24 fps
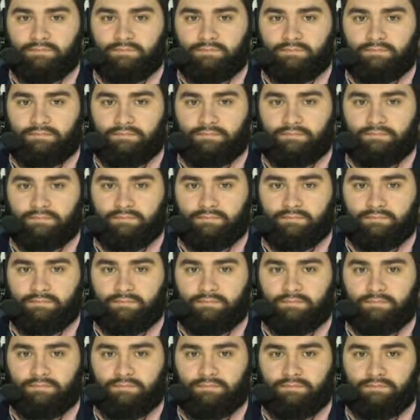
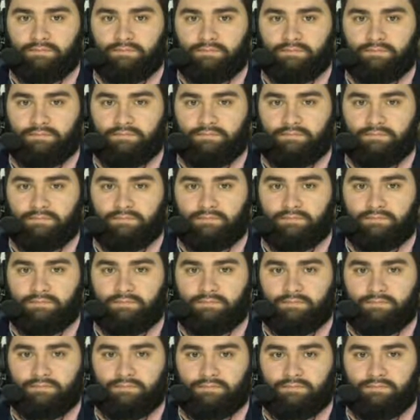
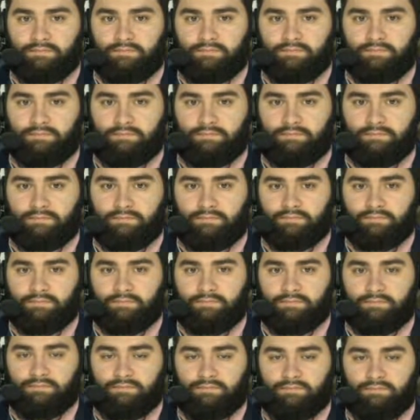
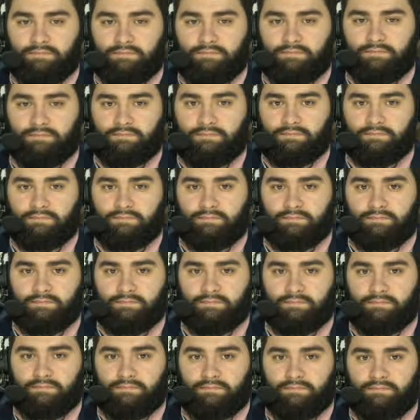
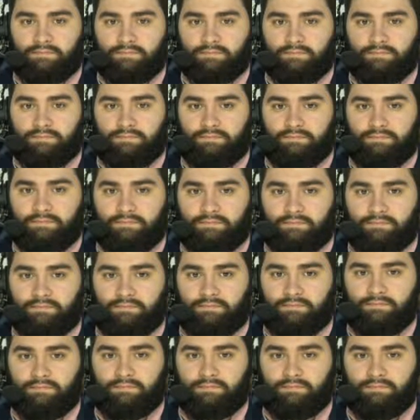[no speech]